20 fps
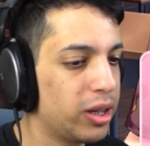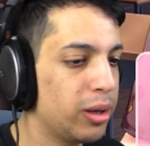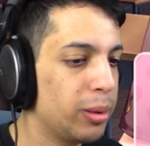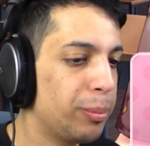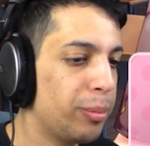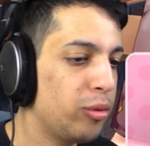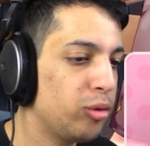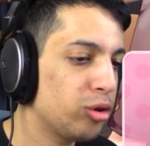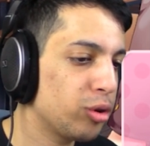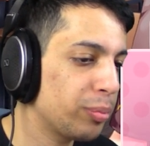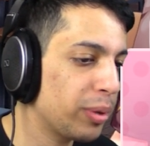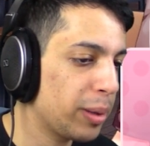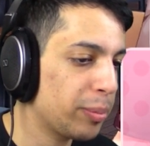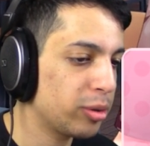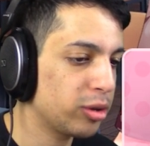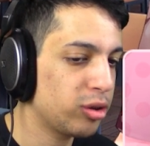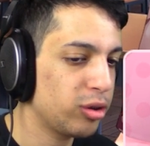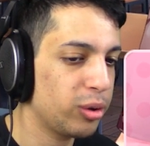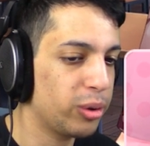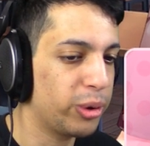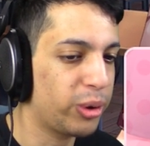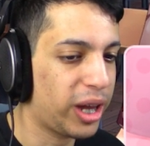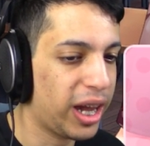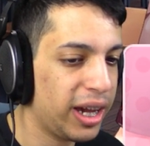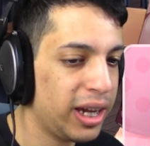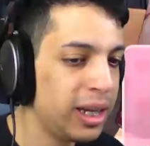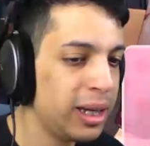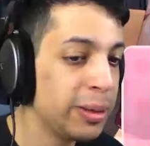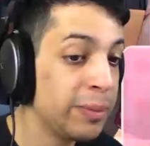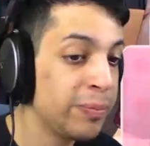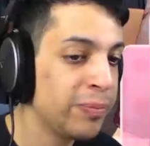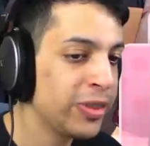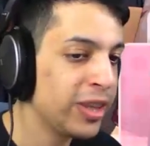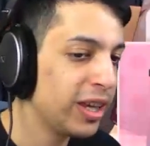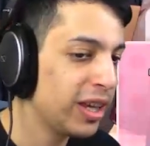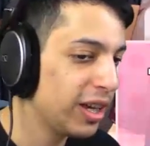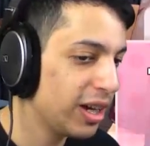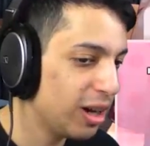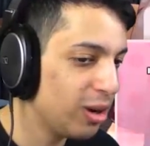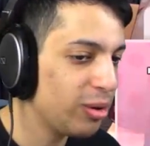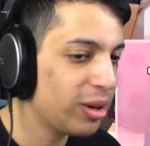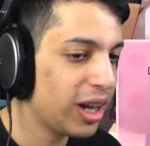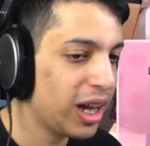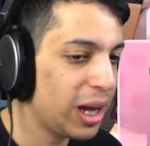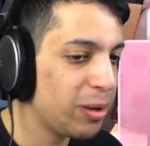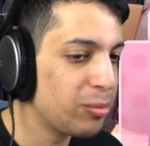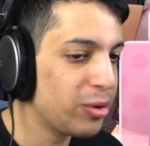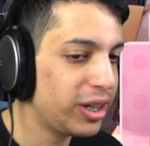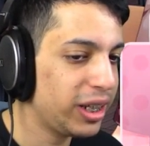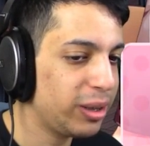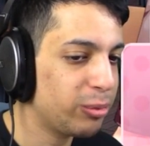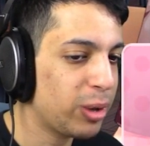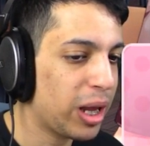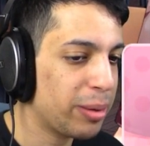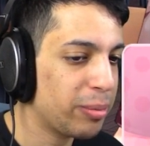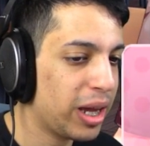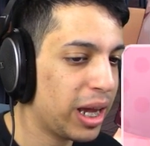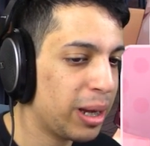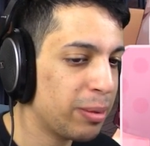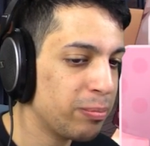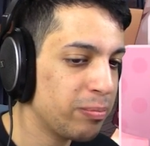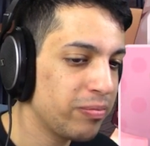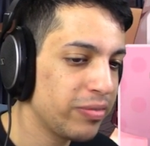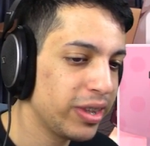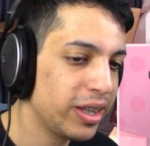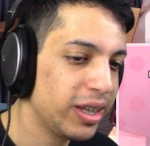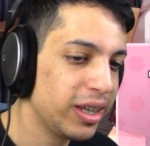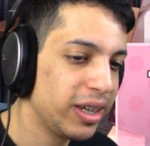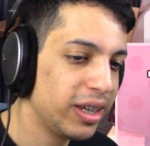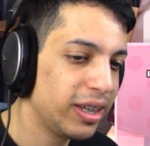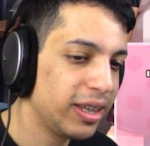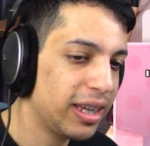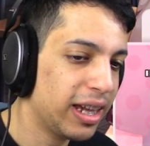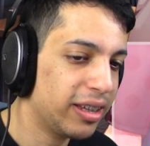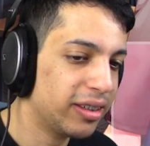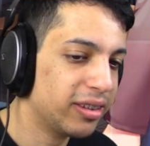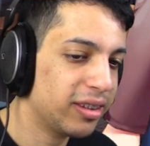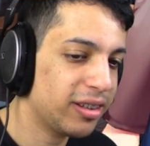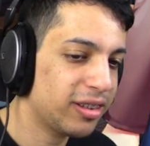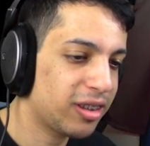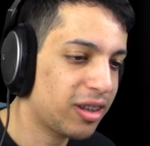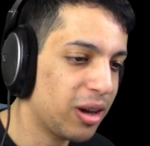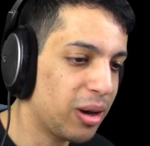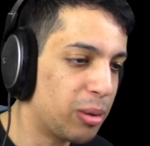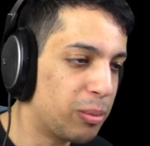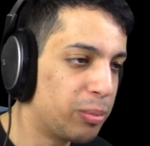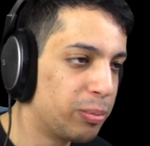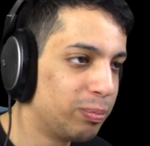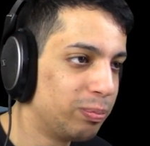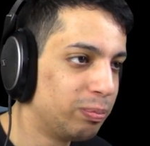poster paper too, okay? Okay, I'm ready, Ramham. Yes, let's go.